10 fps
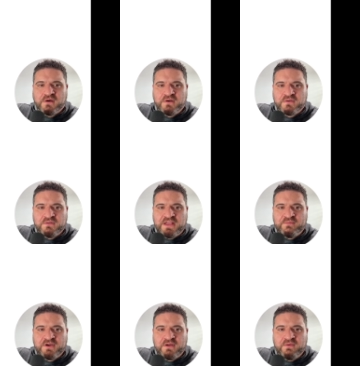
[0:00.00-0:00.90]
article
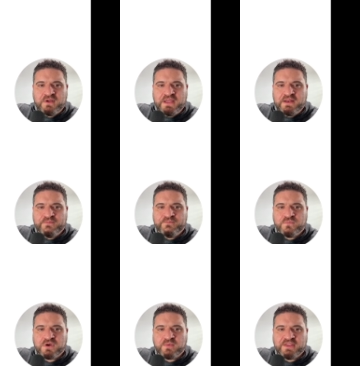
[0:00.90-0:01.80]
library, right,
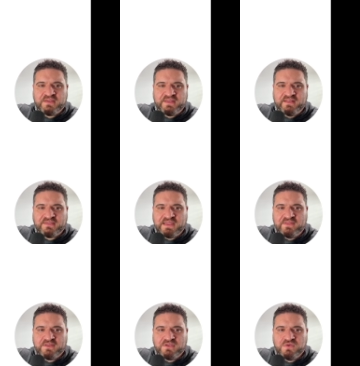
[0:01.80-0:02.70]
where we can see
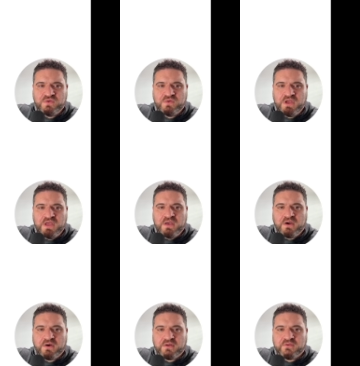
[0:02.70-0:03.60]
the two
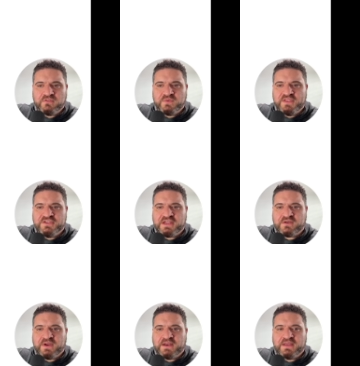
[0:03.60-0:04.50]
articles we
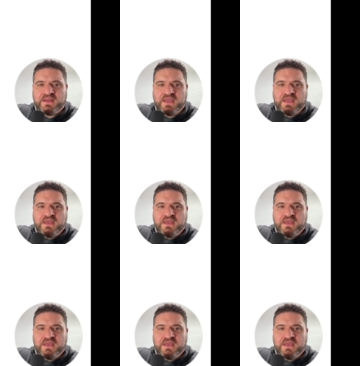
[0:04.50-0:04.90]
generated.